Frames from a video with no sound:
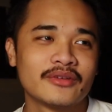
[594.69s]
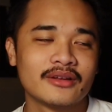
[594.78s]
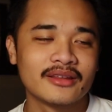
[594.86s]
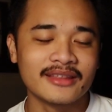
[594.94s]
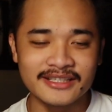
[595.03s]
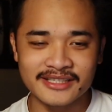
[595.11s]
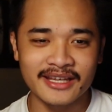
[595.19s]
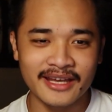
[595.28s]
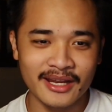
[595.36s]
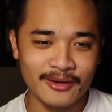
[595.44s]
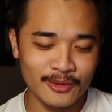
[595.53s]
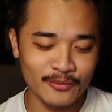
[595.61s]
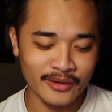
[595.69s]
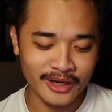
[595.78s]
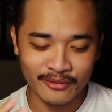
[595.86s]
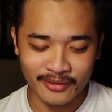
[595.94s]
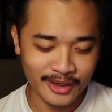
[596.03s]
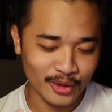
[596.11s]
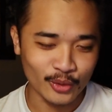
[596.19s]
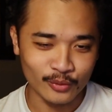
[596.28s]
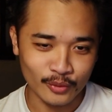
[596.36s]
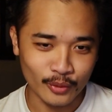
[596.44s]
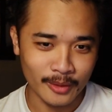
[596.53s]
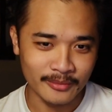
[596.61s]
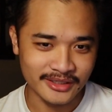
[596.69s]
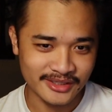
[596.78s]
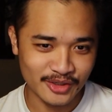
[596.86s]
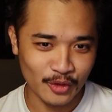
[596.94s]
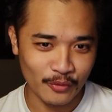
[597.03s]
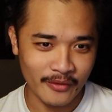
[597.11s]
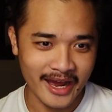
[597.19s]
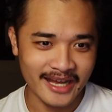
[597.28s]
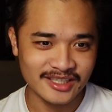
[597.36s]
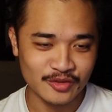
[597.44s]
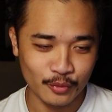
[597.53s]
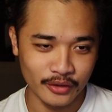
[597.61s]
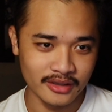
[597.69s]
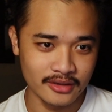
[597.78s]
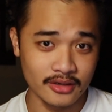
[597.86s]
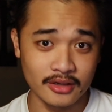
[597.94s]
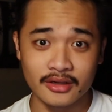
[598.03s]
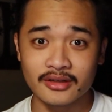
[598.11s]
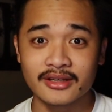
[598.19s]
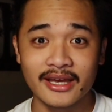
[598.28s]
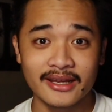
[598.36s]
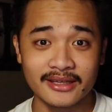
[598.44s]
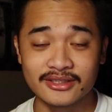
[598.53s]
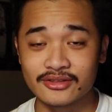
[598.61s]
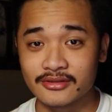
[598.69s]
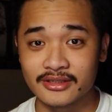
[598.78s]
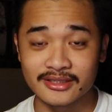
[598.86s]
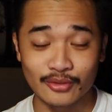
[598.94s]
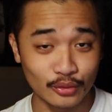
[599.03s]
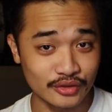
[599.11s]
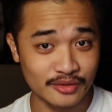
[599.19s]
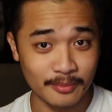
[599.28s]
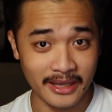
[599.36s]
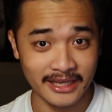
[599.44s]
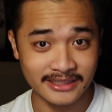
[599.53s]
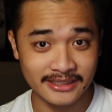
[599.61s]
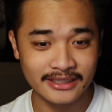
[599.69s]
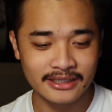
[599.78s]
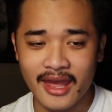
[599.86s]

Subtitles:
things can get very, very overwhelming so fast when you're getting into this whole space.